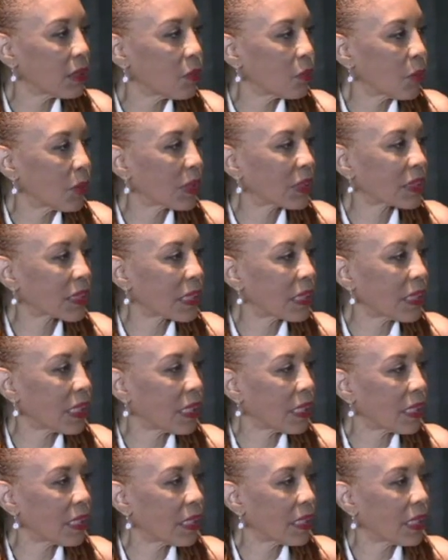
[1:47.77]

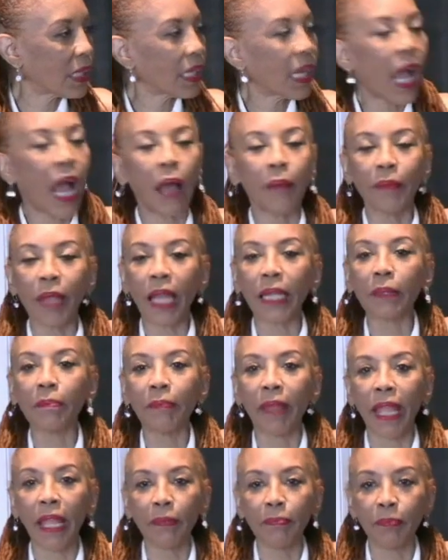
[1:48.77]
I'm not a
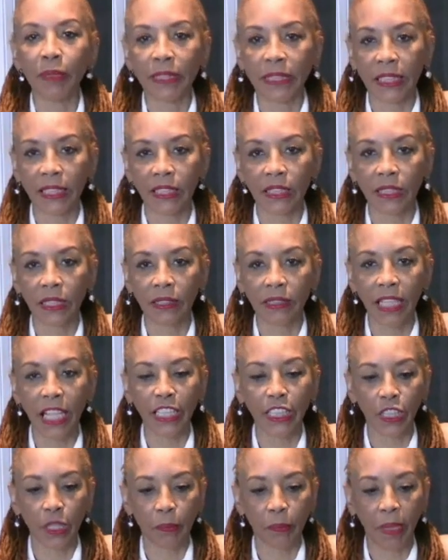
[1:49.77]
mathematician.
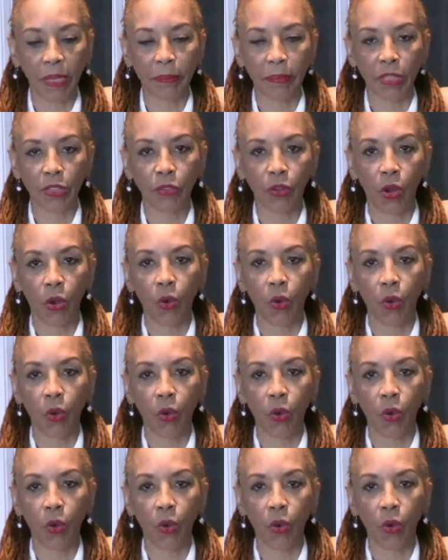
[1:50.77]
Thank you, Baby Crone.